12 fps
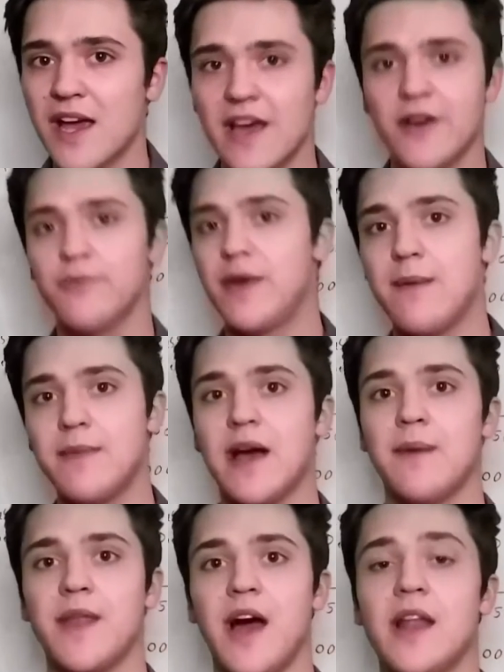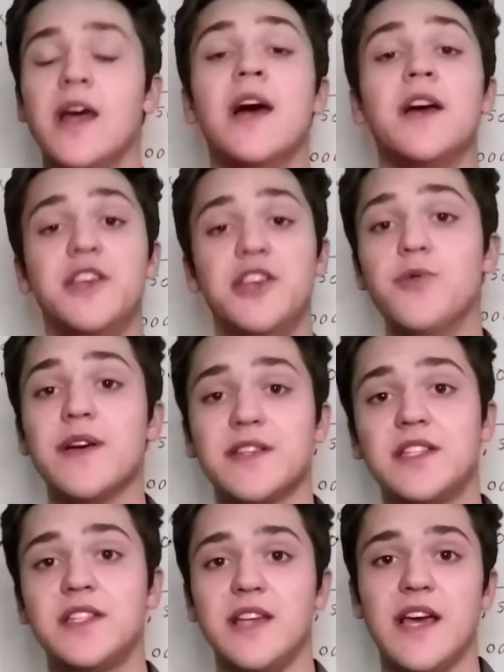am, maybe I'm not,
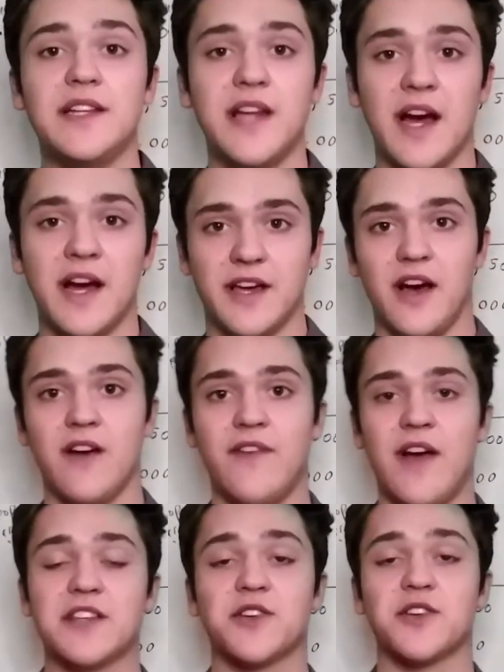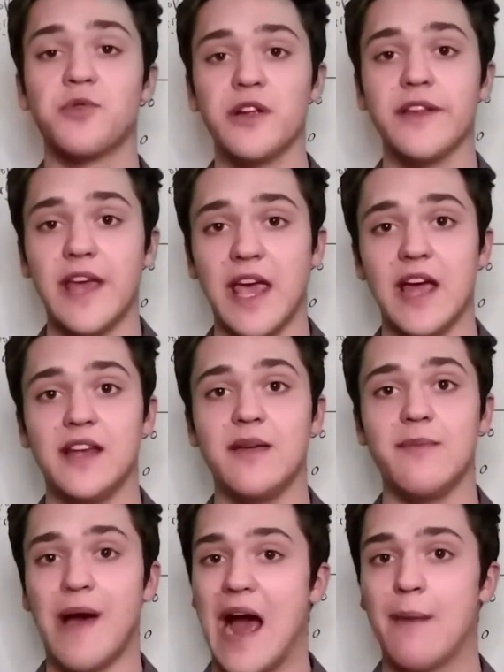USDA.gov has a really handy
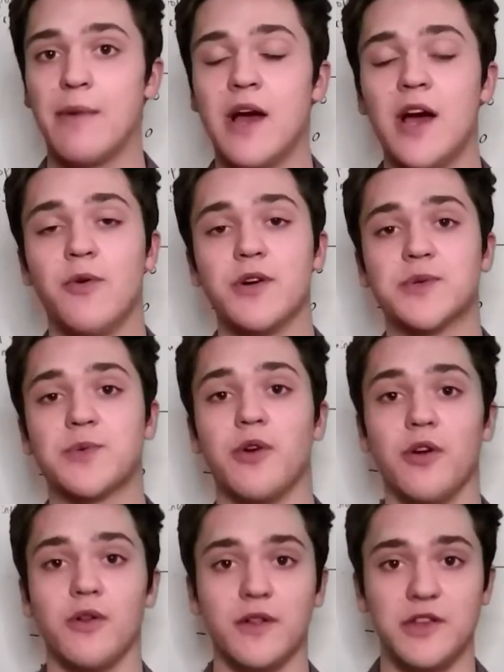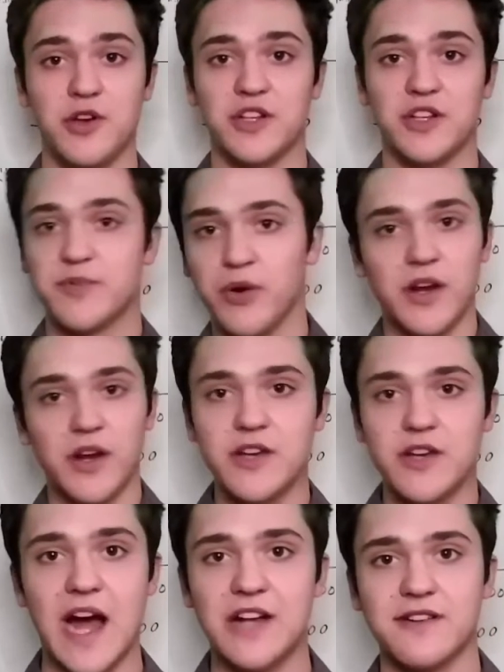map which you can just put in
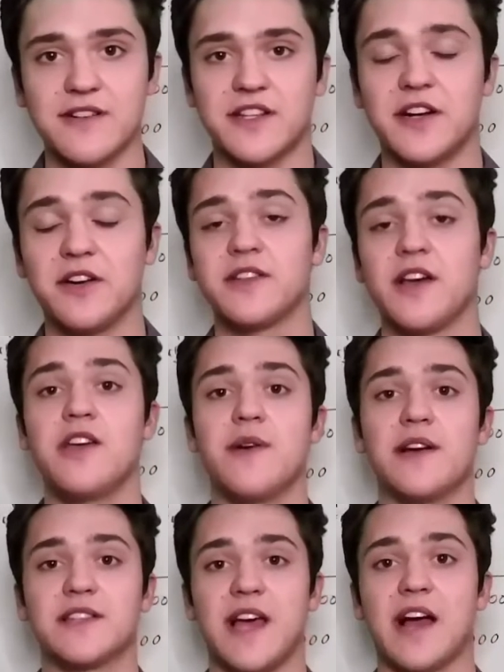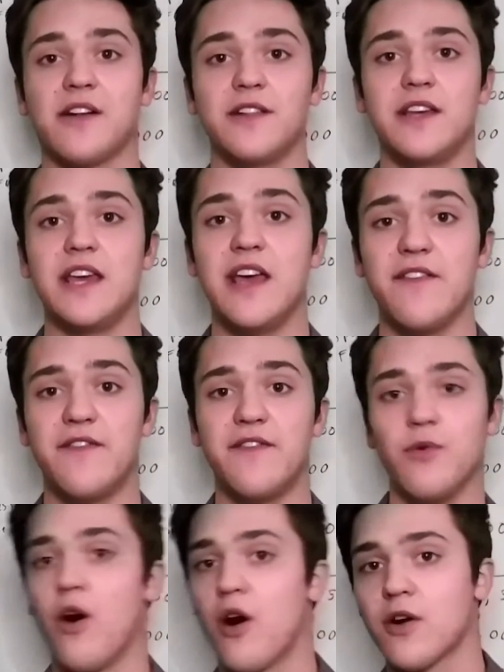your address and it'll tell you exactly if
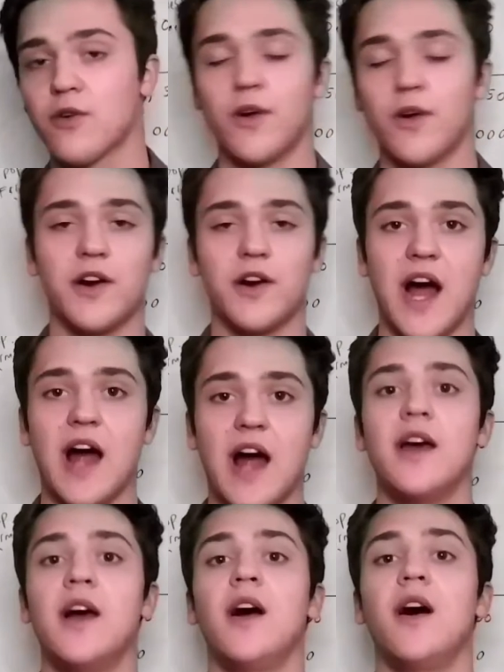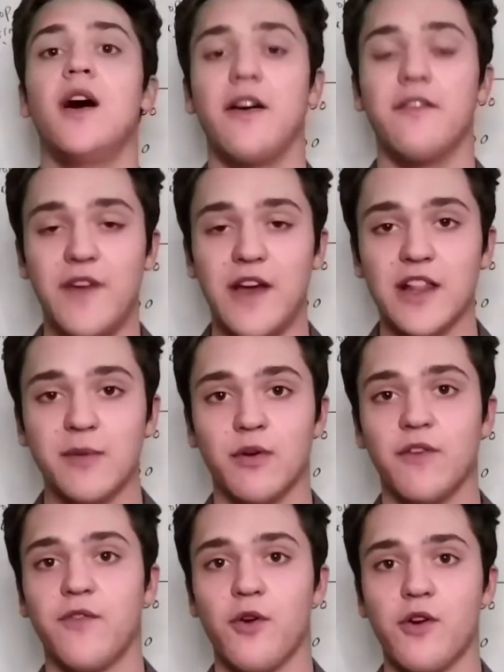you are or are not
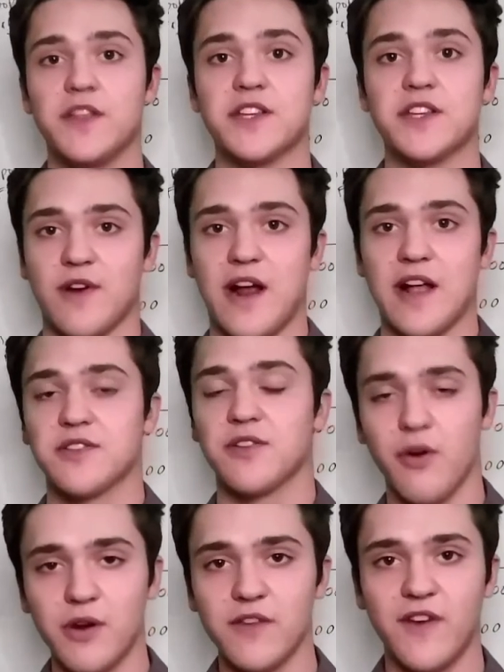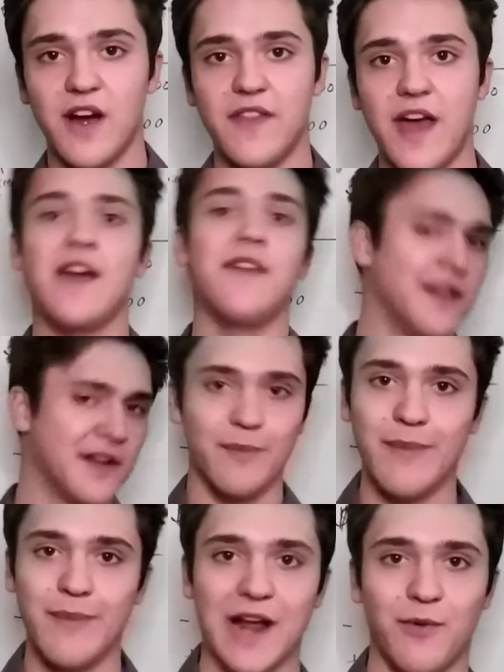available for this grant. So go in and find that and then
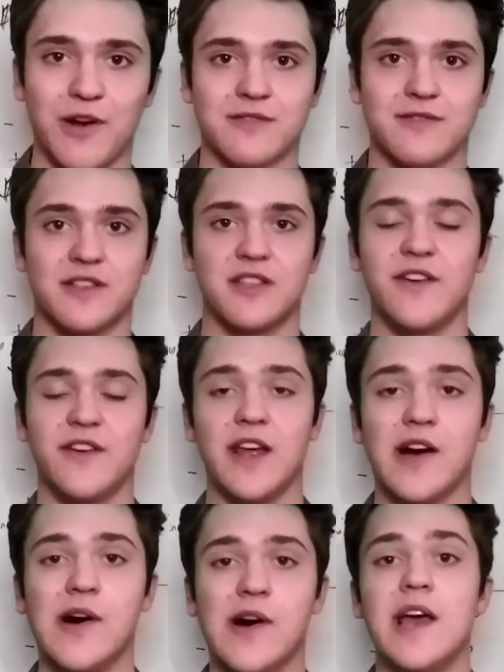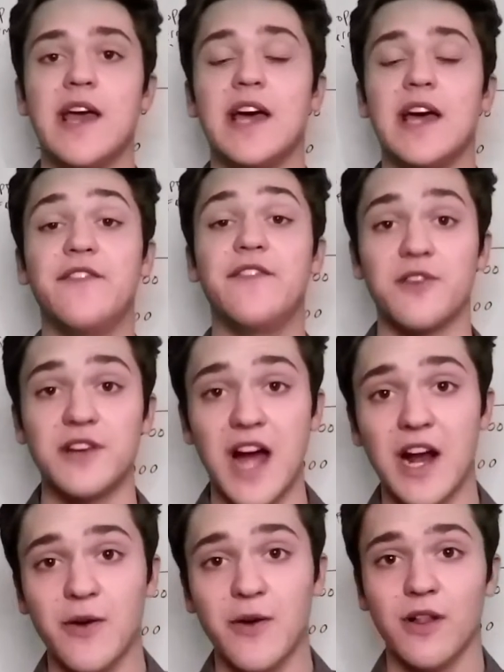come back and watch the rest of the video. And if you're
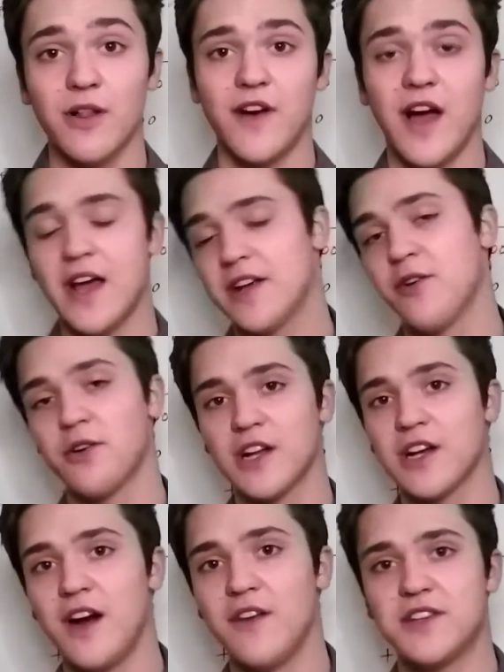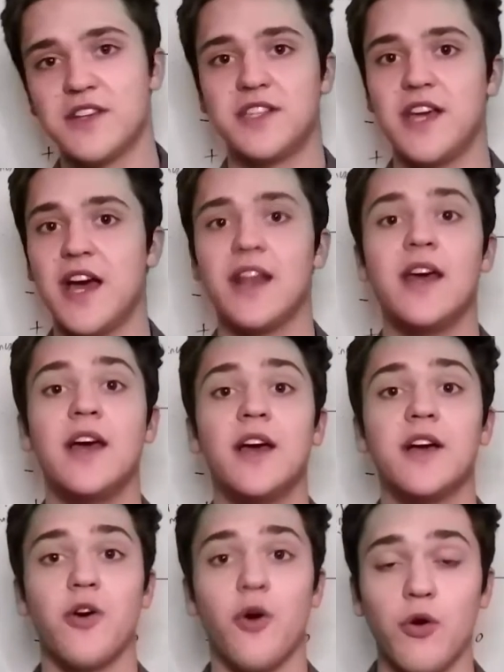not qualifying, don't click off just yet.
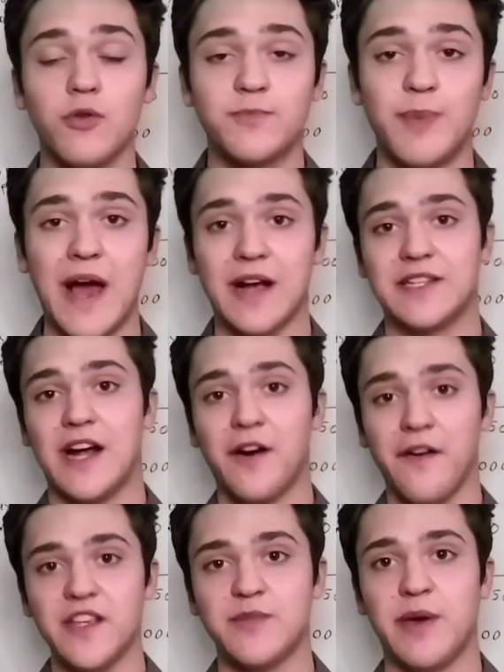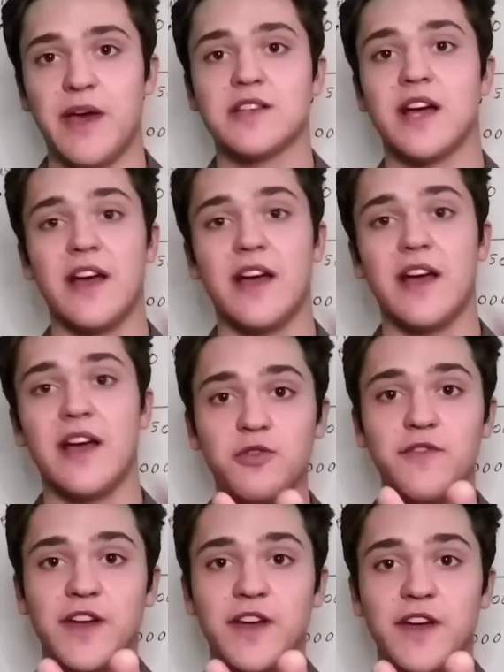Go back down on this page. I have 2
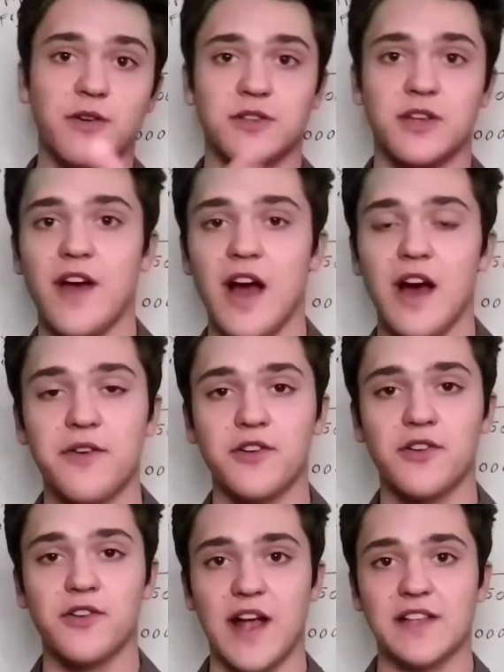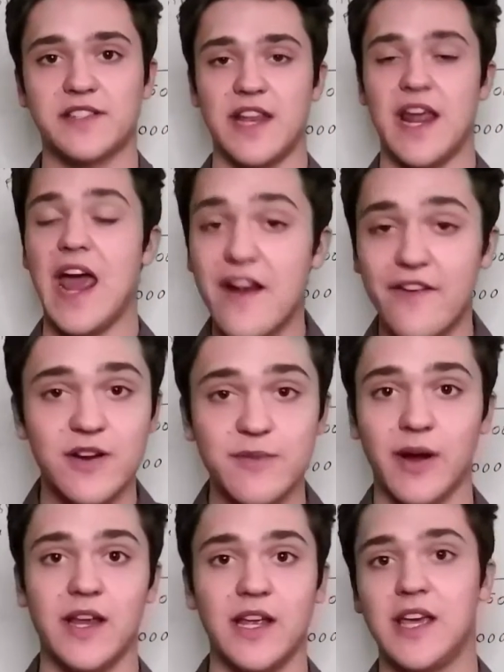videos of other grants that
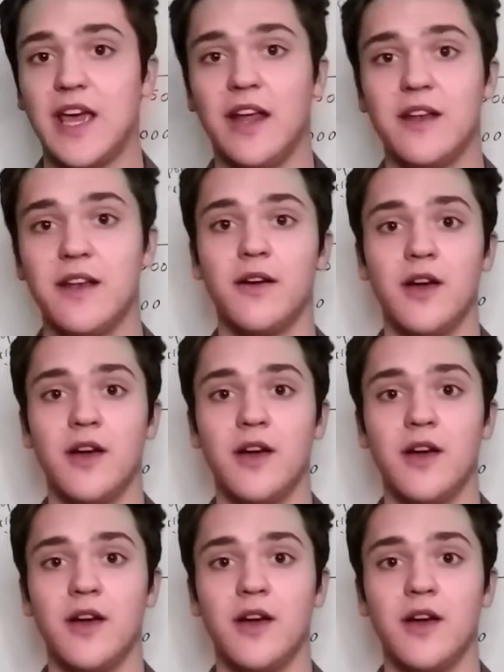everybody can